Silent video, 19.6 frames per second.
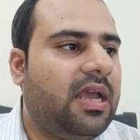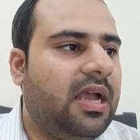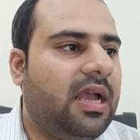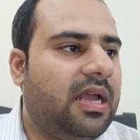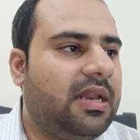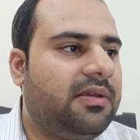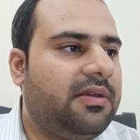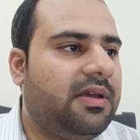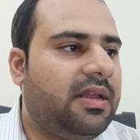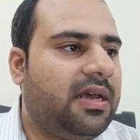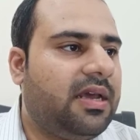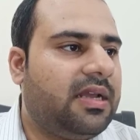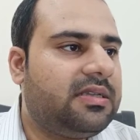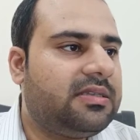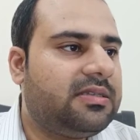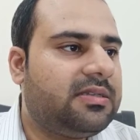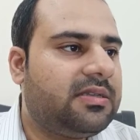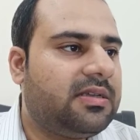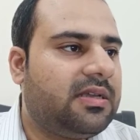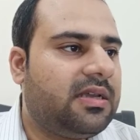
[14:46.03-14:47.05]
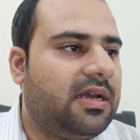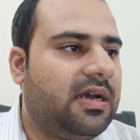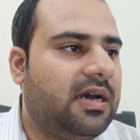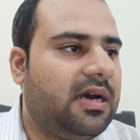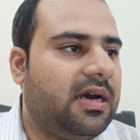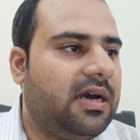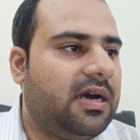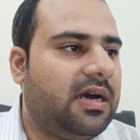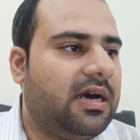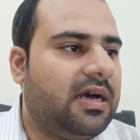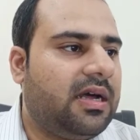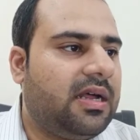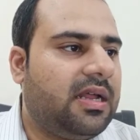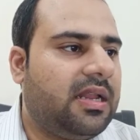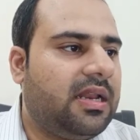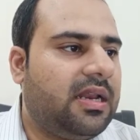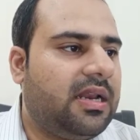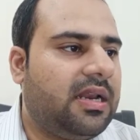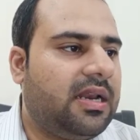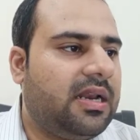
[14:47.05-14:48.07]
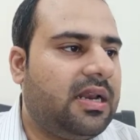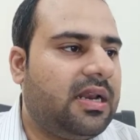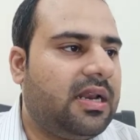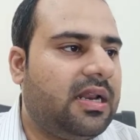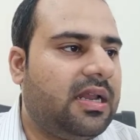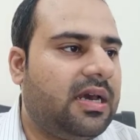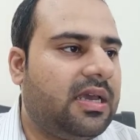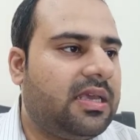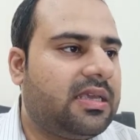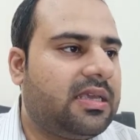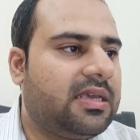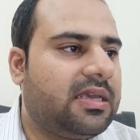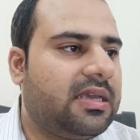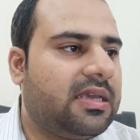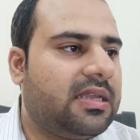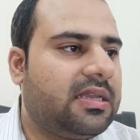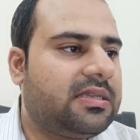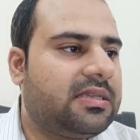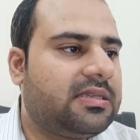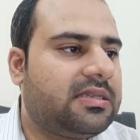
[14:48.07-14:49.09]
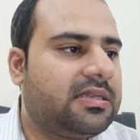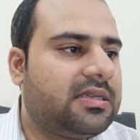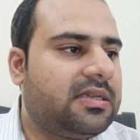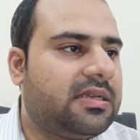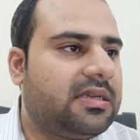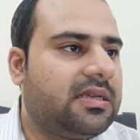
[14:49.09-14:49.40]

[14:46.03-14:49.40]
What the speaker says: anywhere else, like it's